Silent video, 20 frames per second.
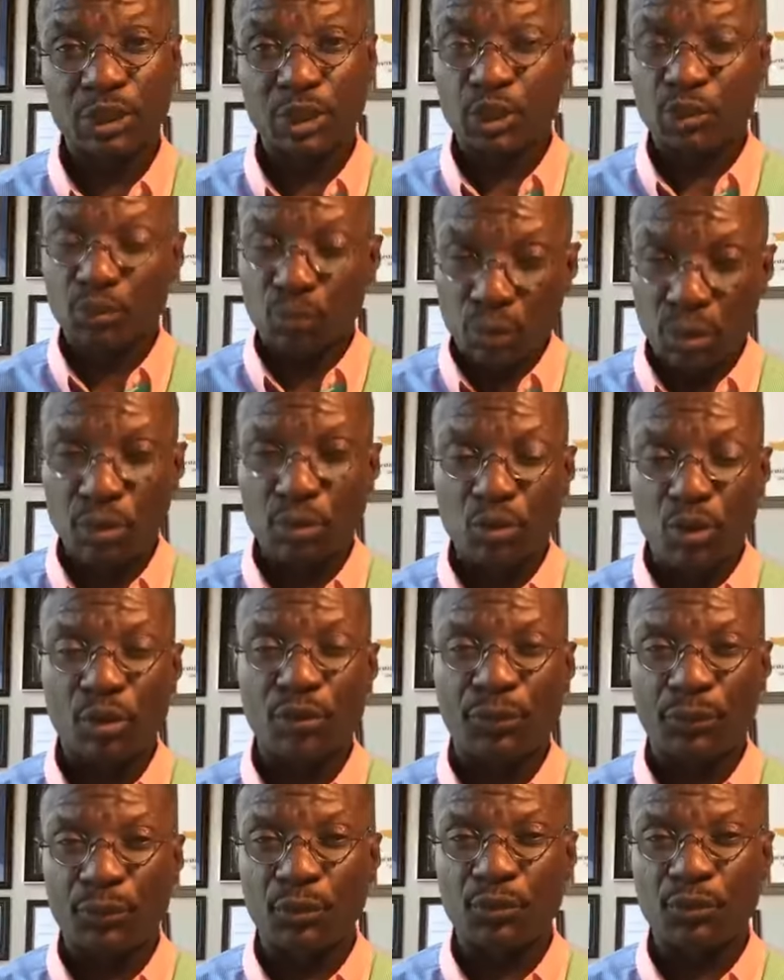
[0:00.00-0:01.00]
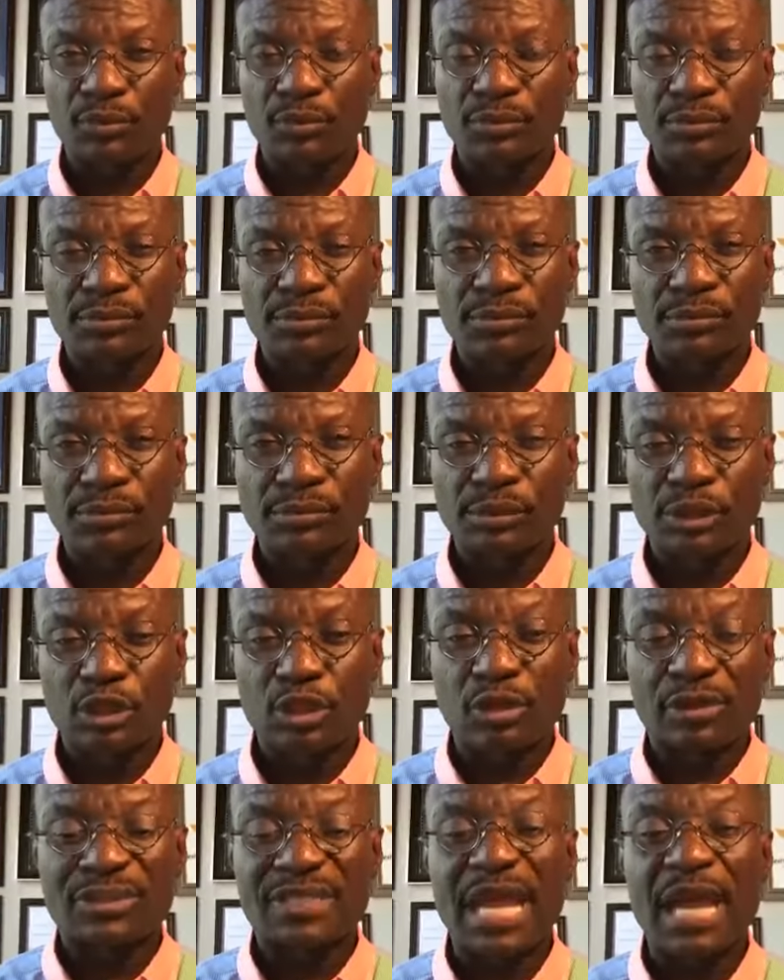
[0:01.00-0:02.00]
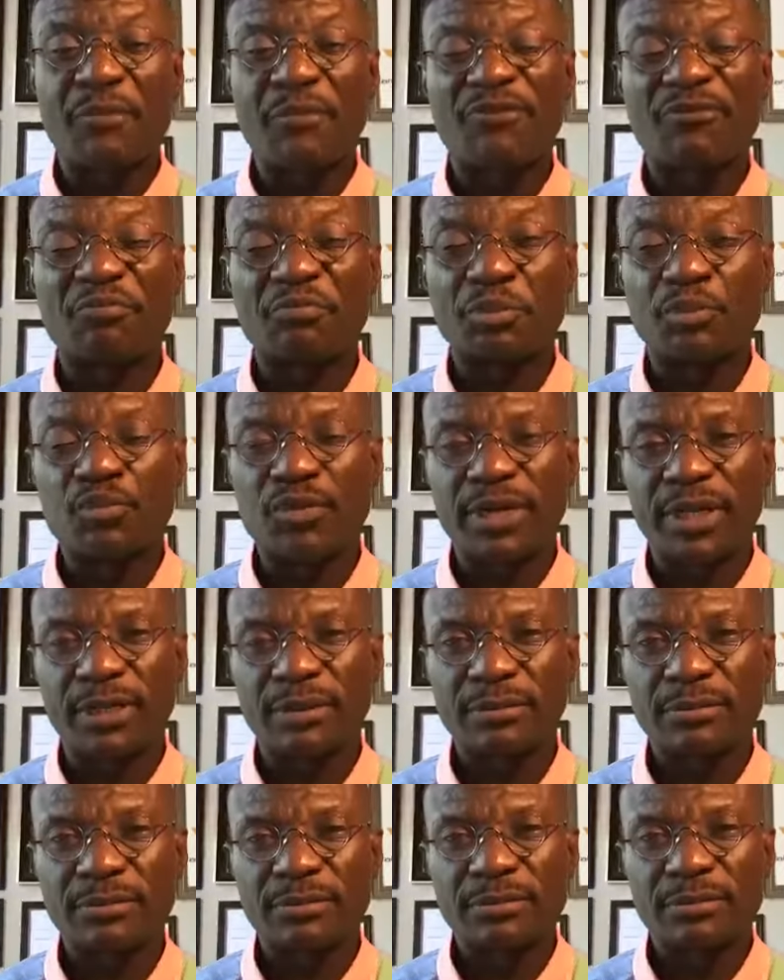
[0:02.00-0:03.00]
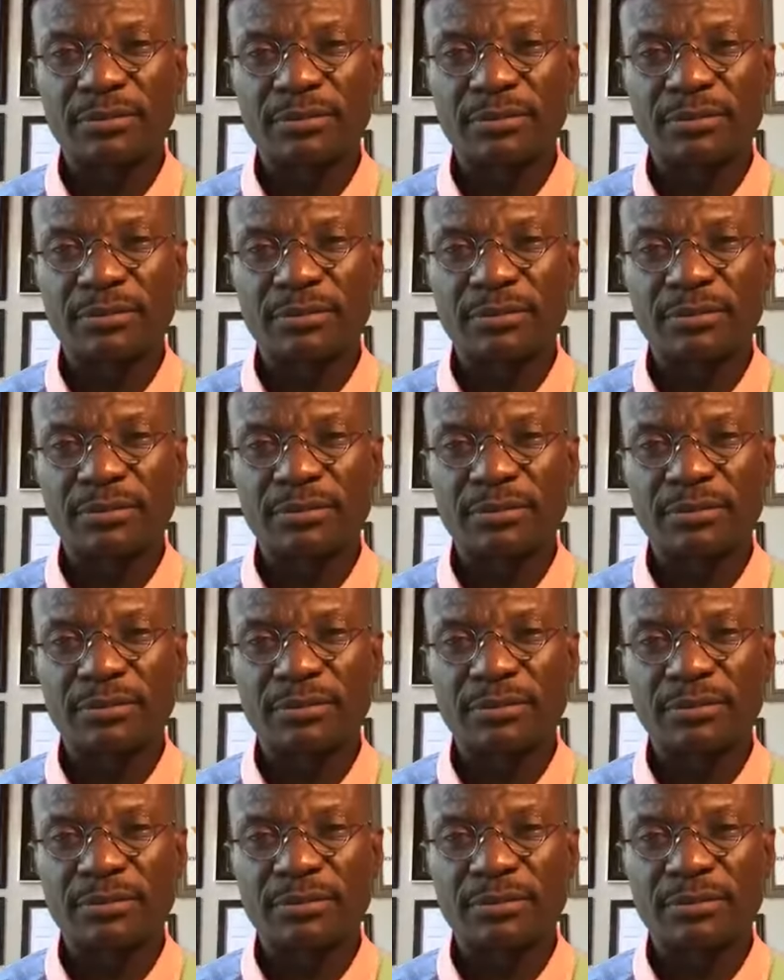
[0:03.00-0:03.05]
you will go through your time of pruning.